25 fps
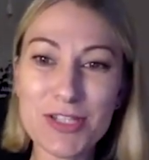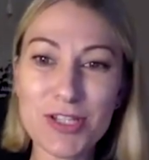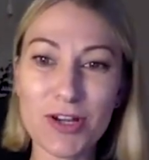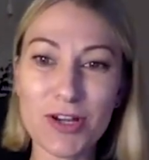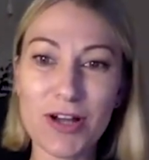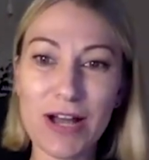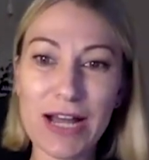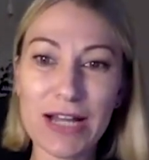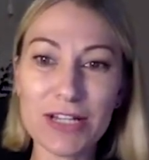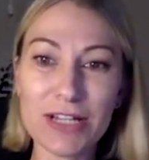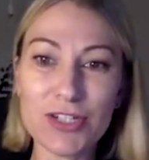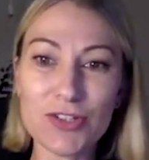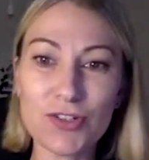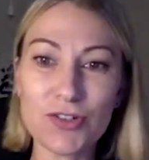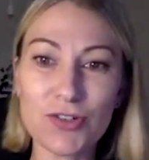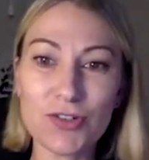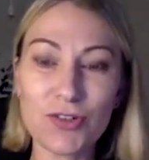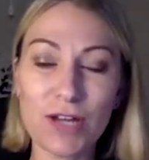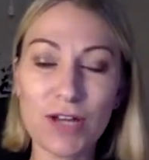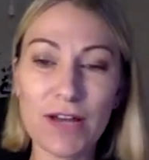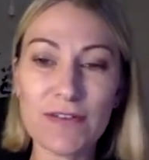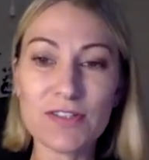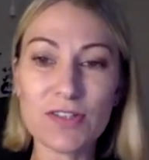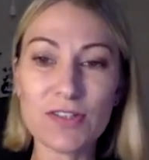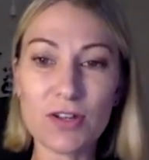So I
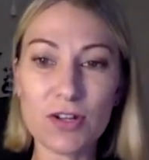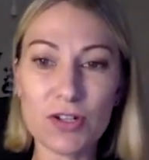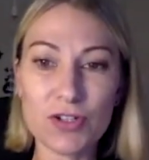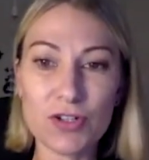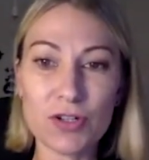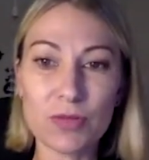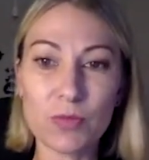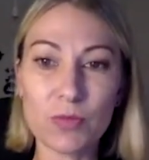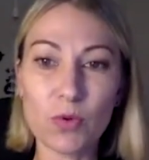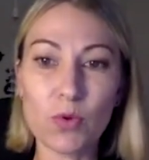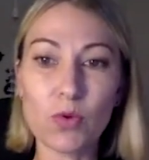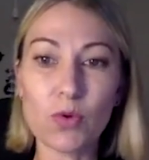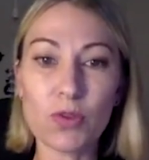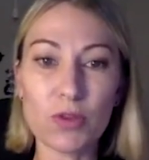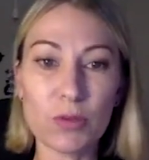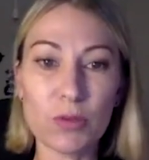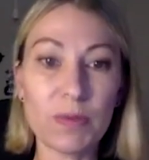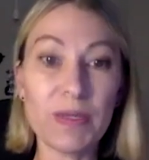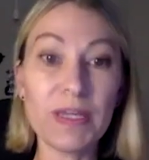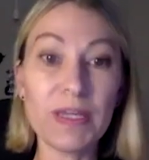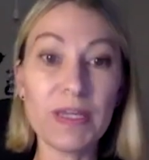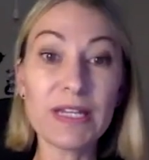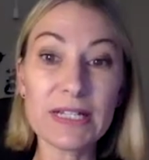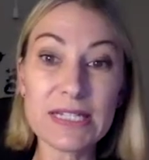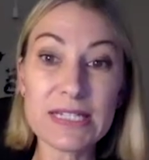do, I've started doing more
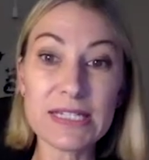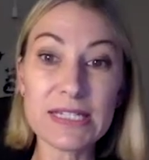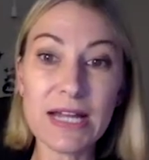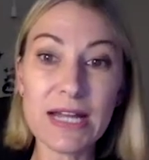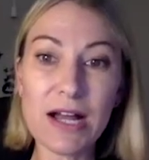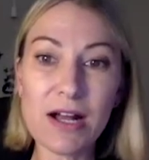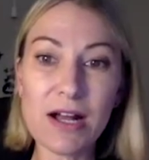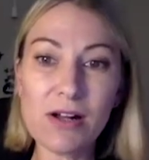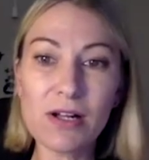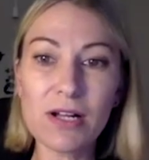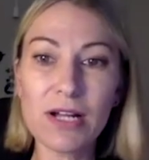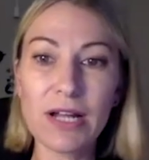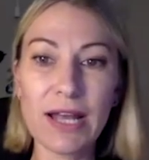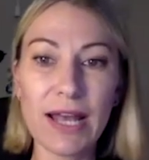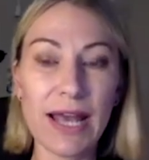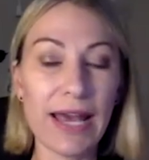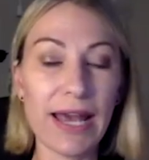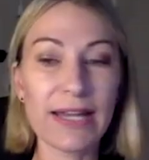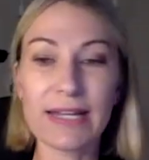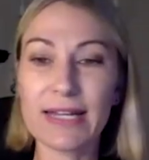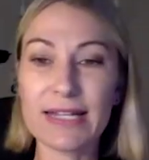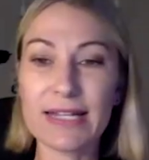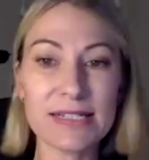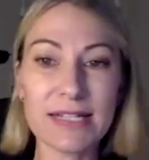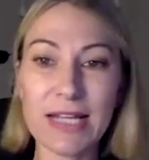orthopedics now,
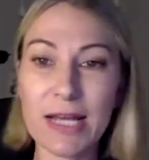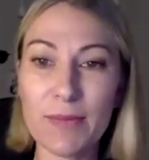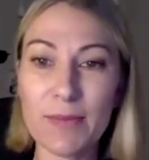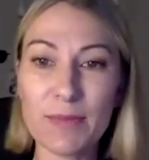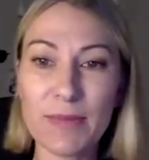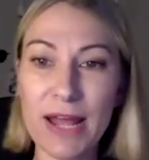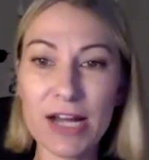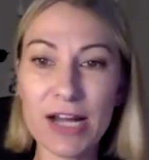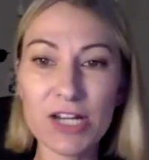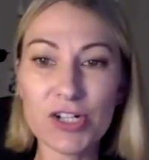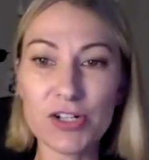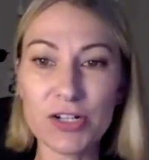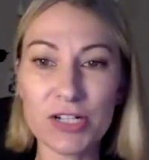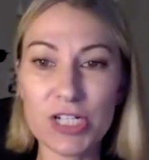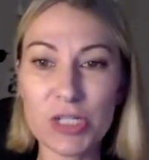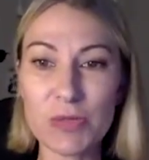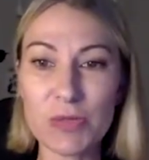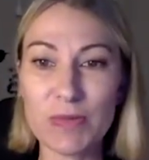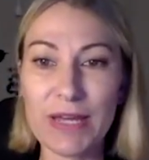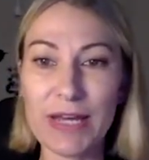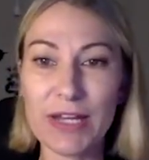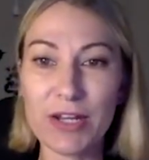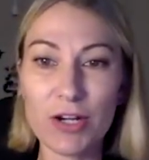and it doesn't come naturally to me.